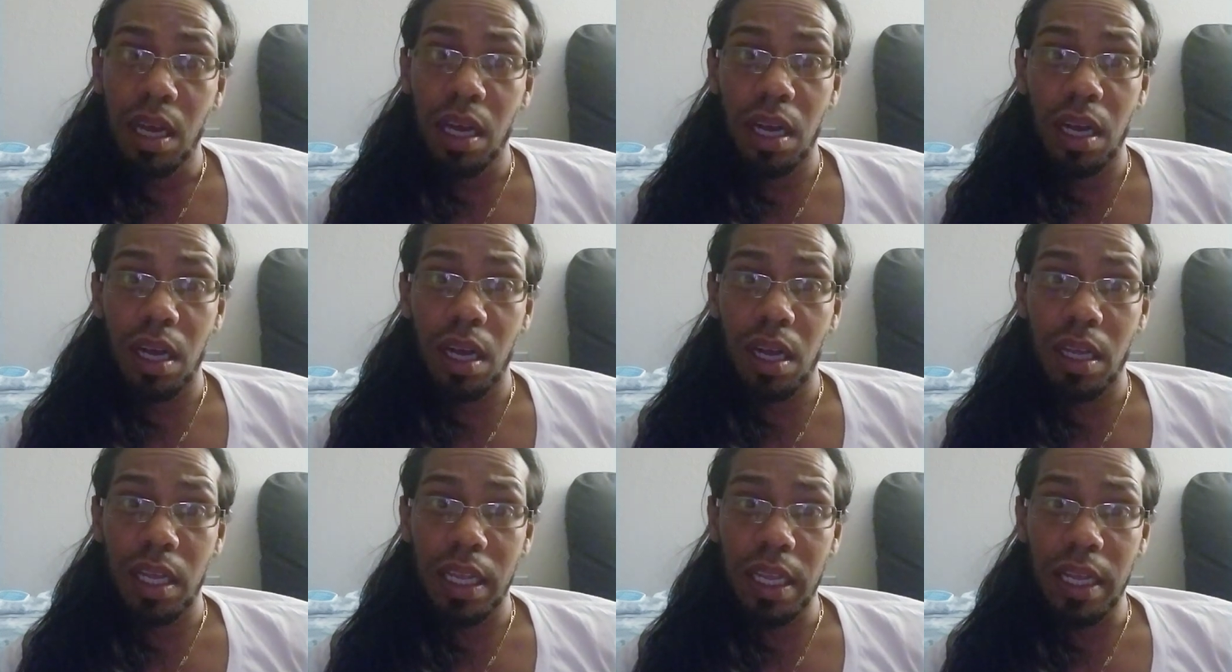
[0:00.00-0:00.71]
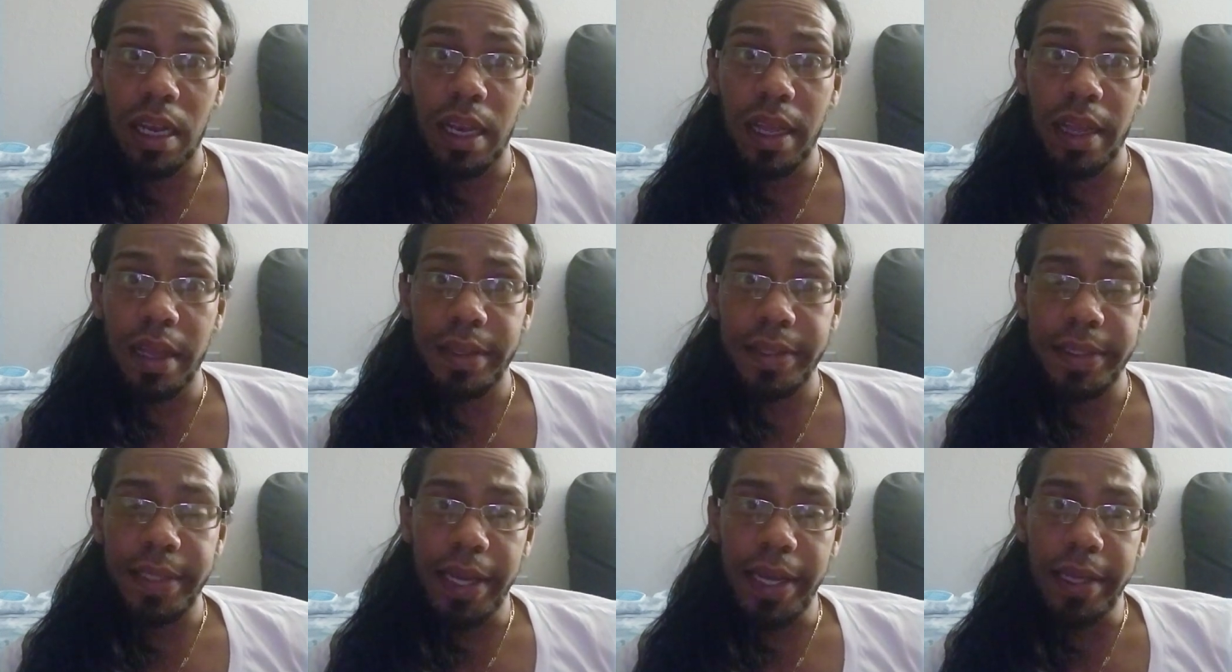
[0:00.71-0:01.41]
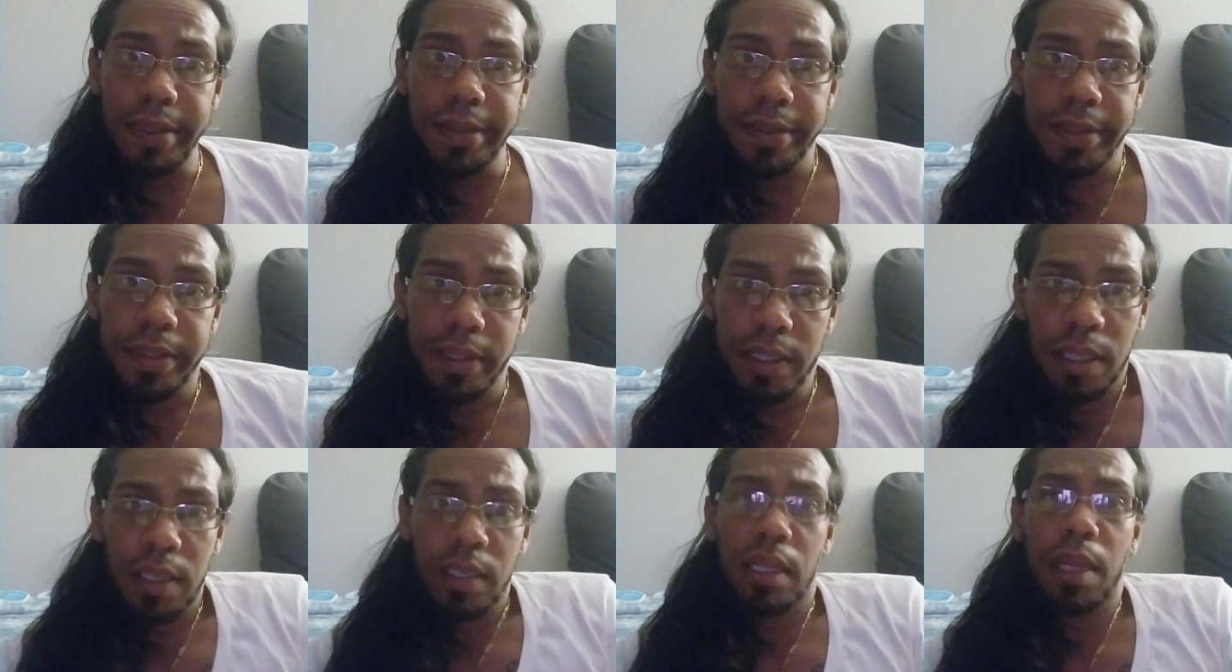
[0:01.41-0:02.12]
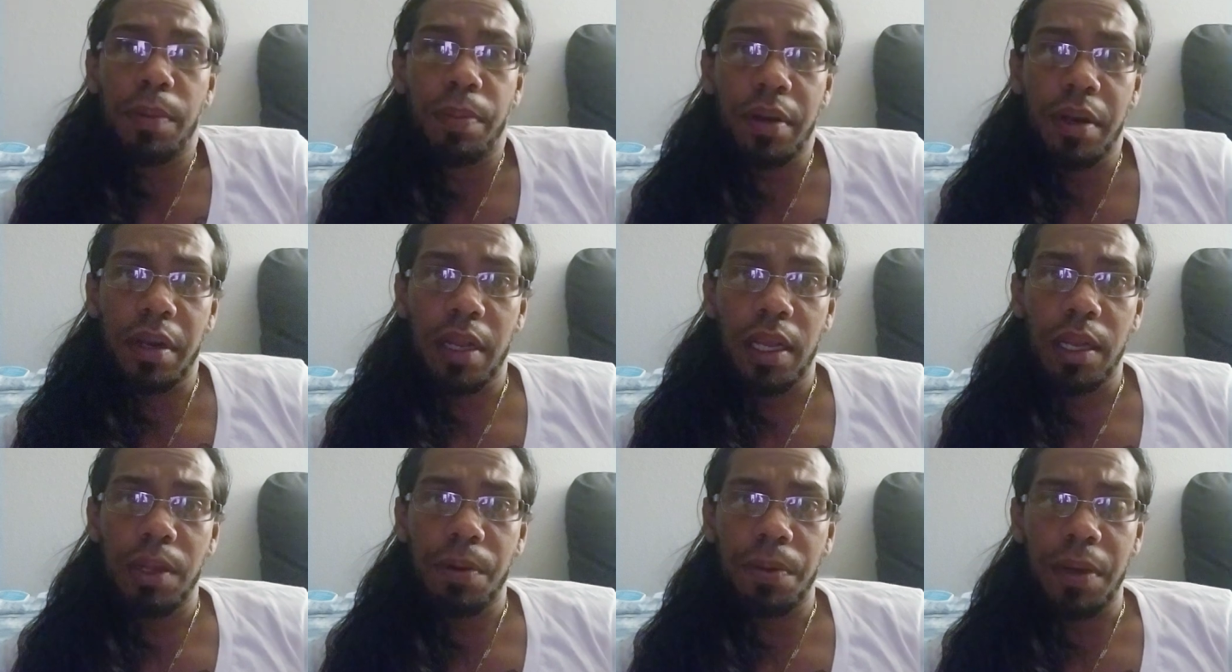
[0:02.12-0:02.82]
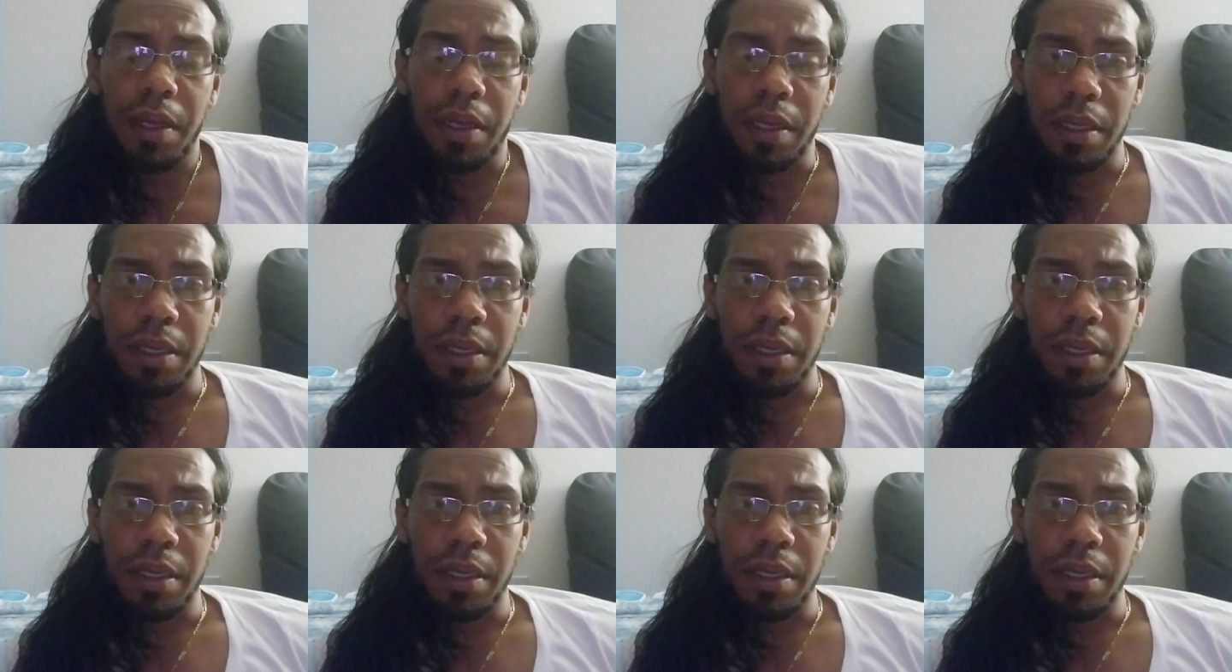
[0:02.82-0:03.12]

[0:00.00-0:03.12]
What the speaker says: iles that they put it anyway